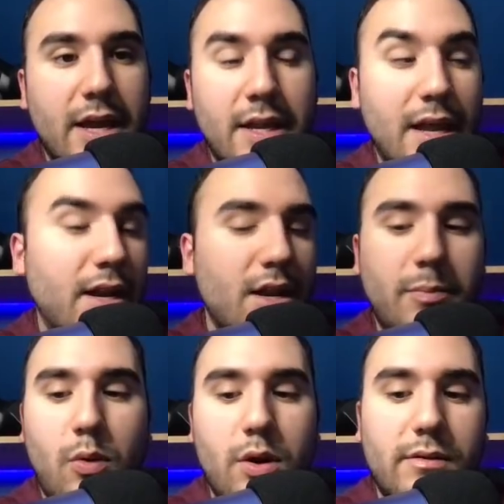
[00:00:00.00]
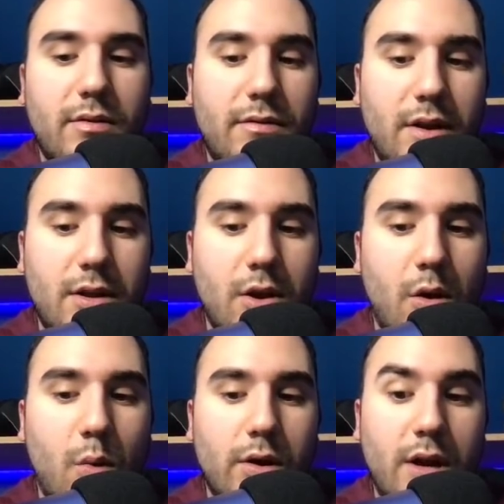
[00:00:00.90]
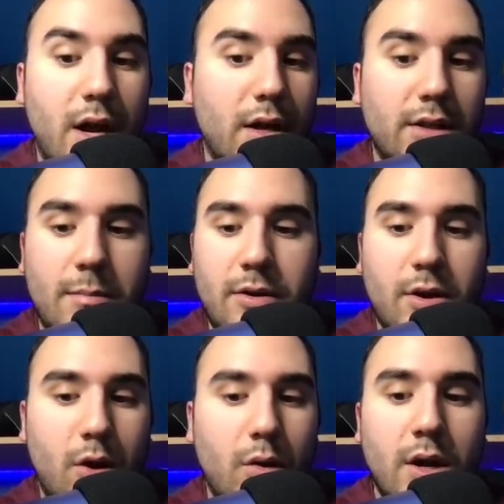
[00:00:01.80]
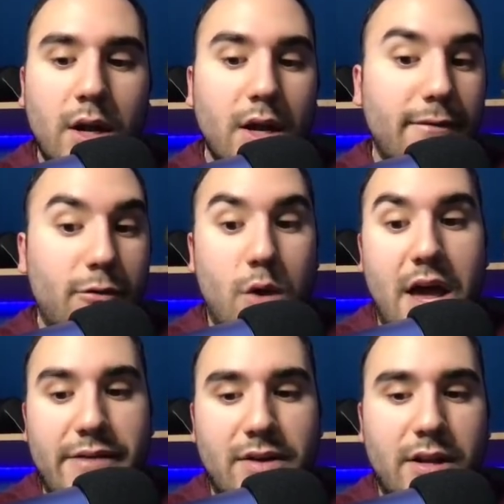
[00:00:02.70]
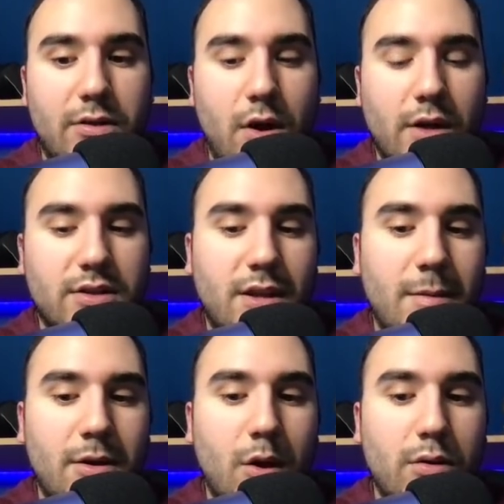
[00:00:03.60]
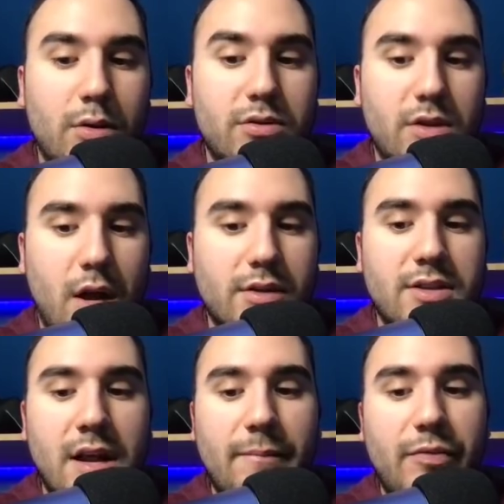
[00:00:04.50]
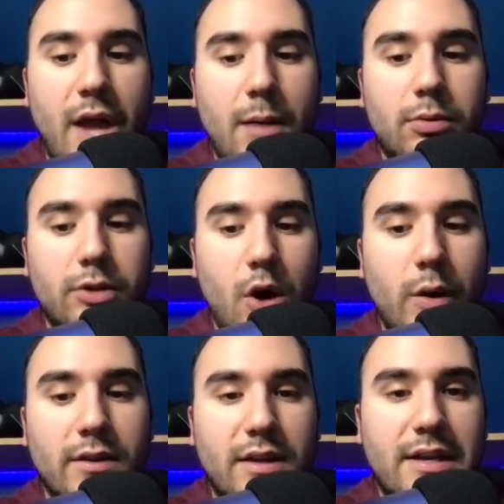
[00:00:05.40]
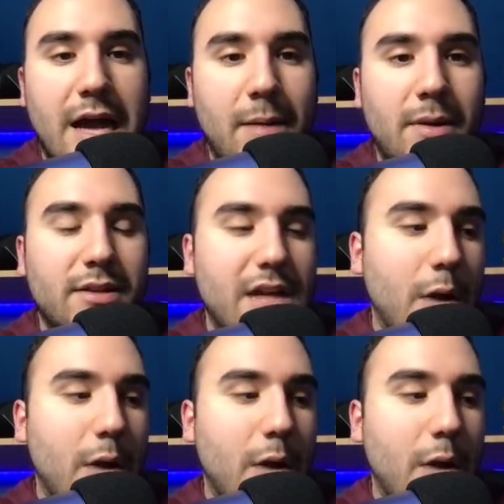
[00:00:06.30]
And at any point of the video, let me know if you have any thoughts. Let me know those thoughts down below in the comments.